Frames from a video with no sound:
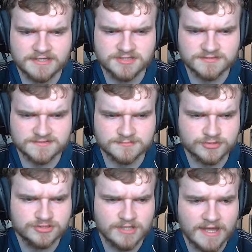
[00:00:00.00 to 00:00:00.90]
shots as
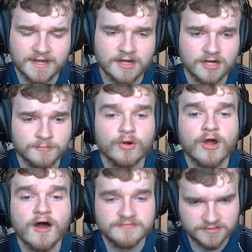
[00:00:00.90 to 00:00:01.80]
much or more
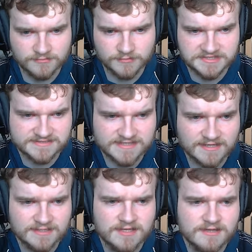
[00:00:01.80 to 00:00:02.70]
often with this
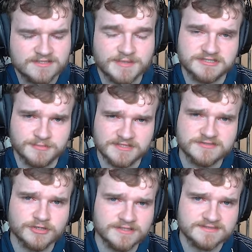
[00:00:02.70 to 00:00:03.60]
Salah, especially when he's
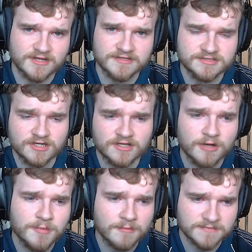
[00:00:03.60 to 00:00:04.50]
cutting inside. You're going to
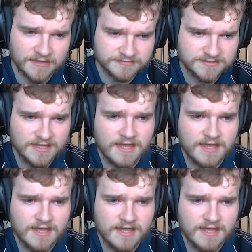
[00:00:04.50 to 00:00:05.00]
go bottom left.